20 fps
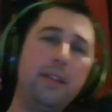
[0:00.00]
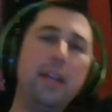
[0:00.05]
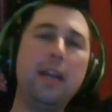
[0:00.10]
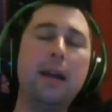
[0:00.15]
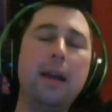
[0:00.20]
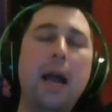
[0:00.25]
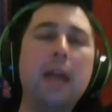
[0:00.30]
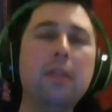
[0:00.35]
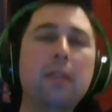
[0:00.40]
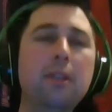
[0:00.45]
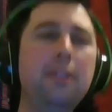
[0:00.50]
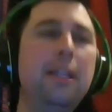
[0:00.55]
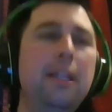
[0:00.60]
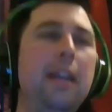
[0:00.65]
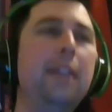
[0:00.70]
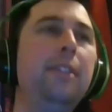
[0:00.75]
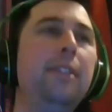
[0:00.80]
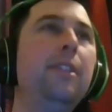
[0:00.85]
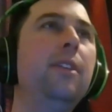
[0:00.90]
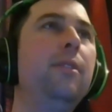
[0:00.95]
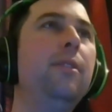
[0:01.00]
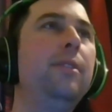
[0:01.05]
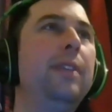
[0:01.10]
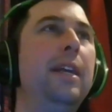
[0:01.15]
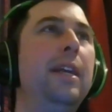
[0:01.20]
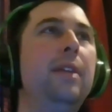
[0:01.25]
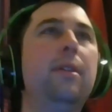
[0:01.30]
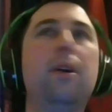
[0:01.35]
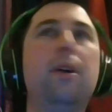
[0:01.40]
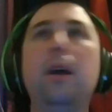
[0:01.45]
yeah, I looked at it the other
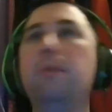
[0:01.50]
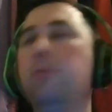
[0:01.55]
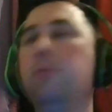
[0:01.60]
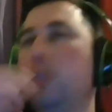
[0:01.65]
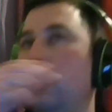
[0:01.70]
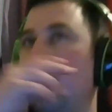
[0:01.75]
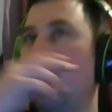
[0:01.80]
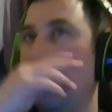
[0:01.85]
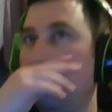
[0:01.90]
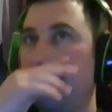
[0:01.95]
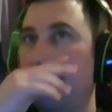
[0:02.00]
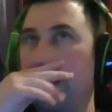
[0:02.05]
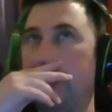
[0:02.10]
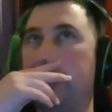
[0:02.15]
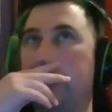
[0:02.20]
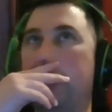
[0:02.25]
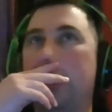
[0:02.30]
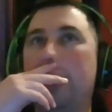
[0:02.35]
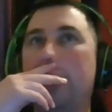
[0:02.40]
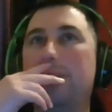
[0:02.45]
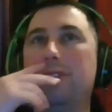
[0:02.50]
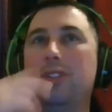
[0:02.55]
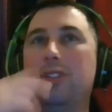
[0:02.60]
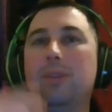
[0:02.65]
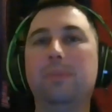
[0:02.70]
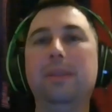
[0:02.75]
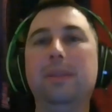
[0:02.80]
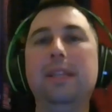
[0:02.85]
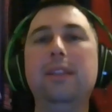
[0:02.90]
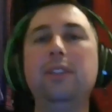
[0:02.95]
day though. I almost got my daughter
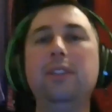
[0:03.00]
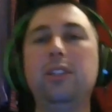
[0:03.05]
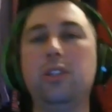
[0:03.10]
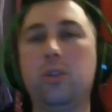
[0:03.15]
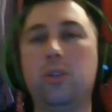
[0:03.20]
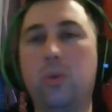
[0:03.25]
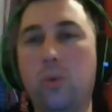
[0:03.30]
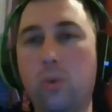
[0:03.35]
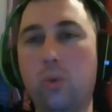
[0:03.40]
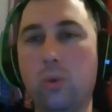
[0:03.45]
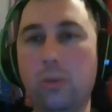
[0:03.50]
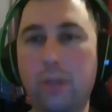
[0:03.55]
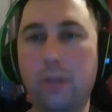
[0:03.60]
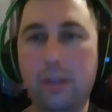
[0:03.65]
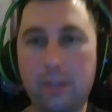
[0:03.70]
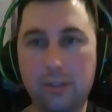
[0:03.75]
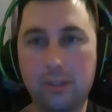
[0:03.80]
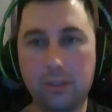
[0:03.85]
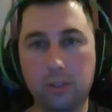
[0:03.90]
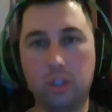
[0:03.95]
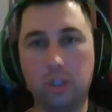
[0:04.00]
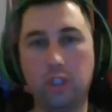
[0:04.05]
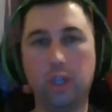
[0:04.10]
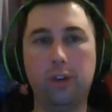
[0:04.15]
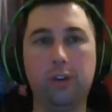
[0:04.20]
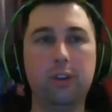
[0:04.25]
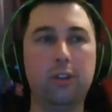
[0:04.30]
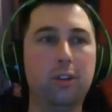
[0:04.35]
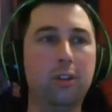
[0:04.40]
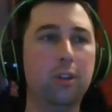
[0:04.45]
something. They had like this cool little
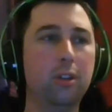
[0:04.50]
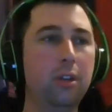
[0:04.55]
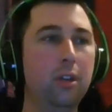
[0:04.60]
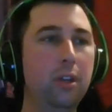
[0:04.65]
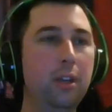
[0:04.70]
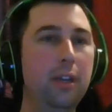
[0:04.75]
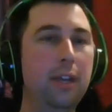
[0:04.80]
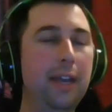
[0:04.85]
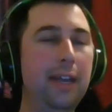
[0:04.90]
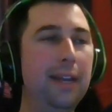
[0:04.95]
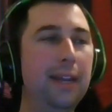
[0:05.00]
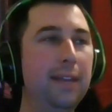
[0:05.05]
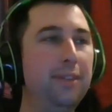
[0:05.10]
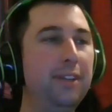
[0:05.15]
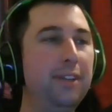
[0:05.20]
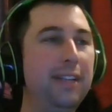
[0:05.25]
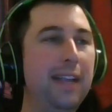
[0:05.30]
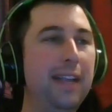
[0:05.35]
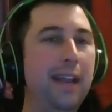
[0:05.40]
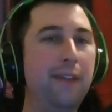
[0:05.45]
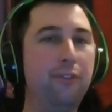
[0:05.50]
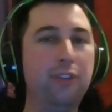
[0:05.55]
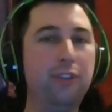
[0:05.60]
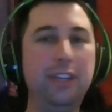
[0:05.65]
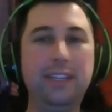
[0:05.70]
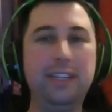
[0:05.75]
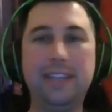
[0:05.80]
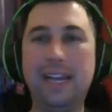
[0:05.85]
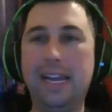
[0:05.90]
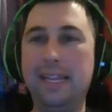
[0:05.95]
journal, And I think
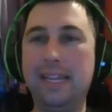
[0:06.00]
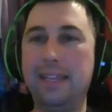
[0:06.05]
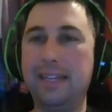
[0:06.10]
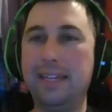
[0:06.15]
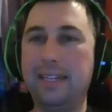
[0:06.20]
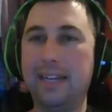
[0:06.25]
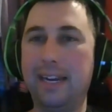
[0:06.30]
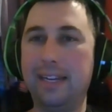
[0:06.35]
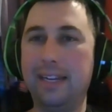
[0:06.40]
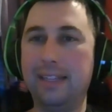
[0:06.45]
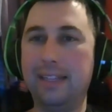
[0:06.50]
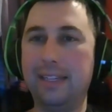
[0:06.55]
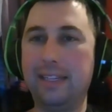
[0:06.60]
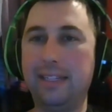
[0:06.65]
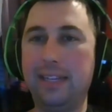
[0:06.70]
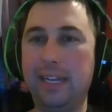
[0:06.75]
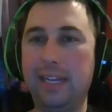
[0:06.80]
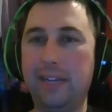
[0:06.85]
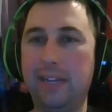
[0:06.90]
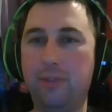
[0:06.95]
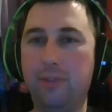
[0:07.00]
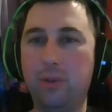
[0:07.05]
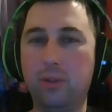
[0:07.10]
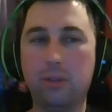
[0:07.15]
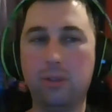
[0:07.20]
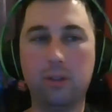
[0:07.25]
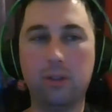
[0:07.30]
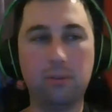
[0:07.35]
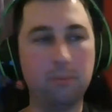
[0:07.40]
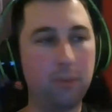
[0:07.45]
every day they kind of like gave you
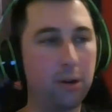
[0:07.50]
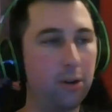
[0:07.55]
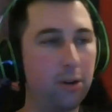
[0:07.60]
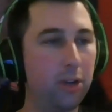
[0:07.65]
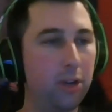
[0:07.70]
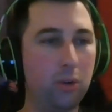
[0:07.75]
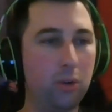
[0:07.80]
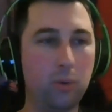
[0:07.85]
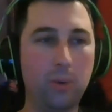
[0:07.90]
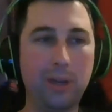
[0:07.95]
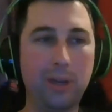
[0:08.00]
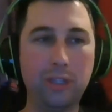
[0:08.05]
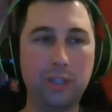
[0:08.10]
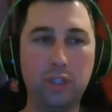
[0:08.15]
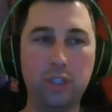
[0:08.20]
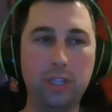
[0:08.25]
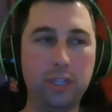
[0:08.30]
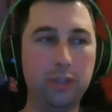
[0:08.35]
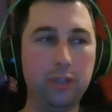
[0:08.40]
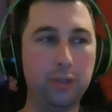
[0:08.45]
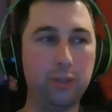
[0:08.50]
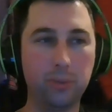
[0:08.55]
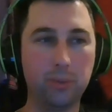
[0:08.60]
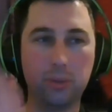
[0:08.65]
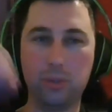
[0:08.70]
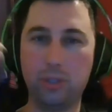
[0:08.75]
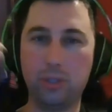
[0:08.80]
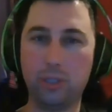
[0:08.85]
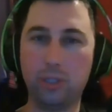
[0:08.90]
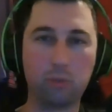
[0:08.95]
a little Mario question, and you're
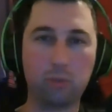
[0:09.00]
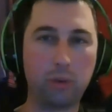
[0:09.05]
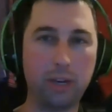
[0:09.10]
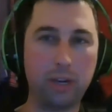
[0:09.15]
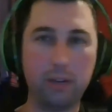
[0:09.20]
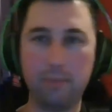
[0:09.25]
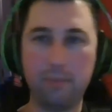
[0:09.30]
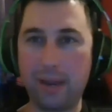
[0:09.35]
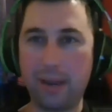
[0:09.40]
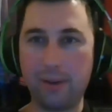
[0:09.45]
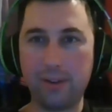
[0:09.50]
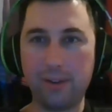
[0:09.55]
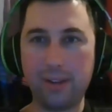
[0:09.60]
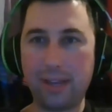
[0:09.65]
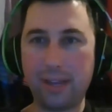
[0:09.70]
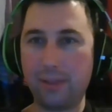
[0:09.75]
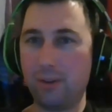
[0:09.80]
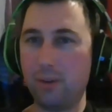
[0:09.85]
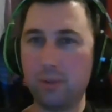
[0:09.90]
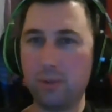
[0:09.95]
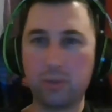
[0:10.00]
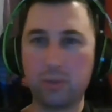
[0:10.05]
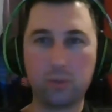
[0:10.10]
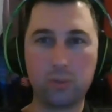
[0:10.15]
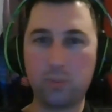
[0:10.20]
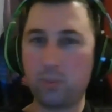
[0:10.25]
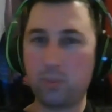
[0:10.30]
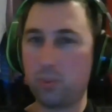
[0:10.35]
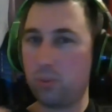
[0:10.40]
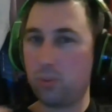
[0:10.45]
supposed to just write about it. I thought it was
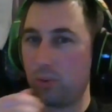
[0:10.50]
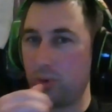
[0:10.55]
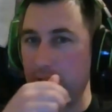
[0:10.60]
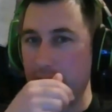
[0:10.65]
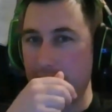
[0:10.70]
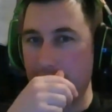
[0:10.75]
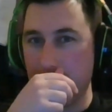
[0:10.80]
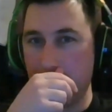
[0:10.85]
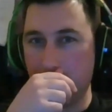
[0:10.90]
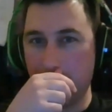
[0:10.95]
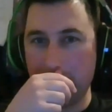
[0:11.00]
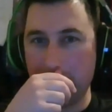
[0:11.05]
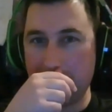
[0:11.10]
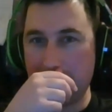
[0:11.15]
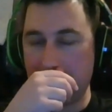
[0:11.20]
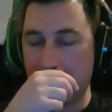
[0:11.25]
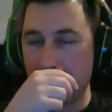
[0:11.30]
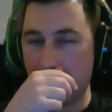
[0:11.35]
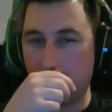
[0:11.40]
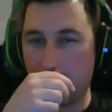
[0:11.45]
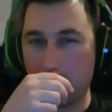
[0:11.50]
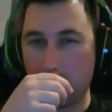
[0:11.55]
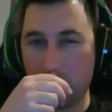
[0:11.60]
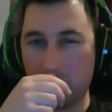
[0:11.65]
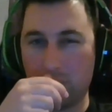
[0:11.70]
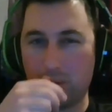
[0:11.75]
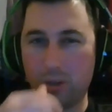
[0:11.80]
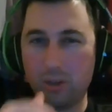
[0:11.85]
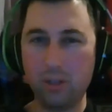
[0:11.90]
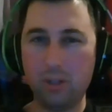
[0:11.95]
pretty unique and
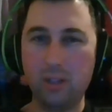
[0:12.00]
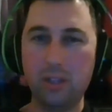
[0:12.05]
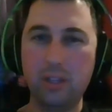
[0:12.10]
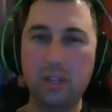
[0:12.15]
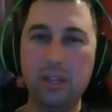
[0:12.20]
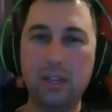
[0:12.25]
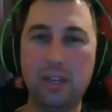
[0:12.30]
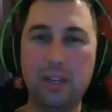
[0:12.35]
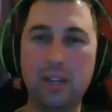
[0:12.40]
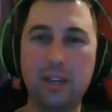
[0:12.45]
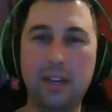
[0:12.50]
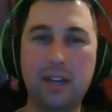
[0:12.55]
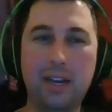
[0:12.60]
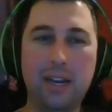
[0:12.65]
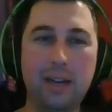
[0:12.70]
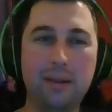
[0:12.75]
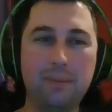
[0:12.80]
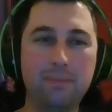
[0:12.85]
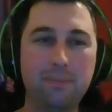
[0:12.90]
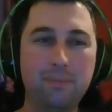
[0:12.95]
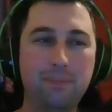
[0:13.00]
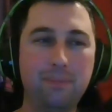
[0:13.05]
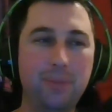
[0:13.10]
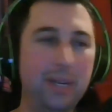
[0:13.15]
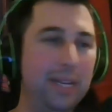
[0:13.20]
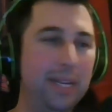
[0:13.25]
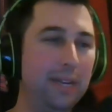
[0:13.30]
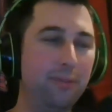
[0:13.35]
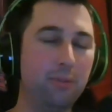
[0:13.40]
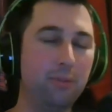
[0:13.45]
cool,
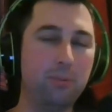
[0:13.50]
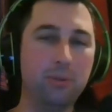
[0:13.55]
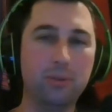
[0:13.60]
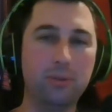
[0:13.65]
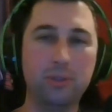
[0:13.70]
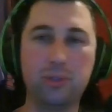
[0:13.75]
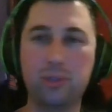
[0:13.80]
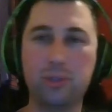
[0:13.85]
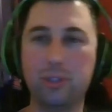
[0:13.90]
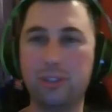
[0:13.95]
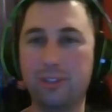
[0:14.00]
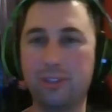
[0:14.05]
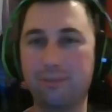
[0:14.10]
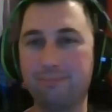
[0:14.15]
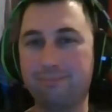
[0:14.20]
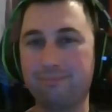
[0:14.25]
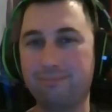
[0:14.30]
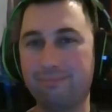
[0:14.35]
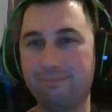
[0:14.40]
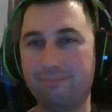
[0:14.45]
but I never pulled the trigger.